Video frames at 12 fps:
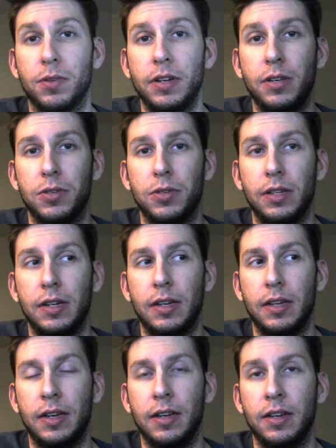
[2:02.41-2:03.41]
He was leading
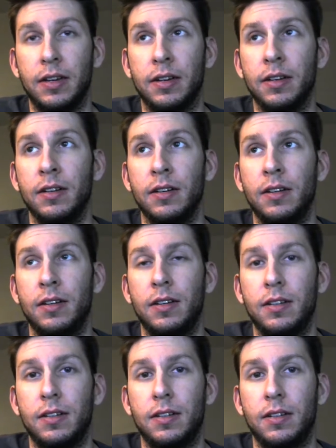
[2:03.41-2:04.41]
a...
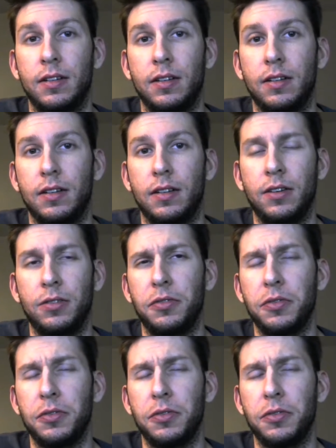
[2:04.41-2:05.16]
I don't know if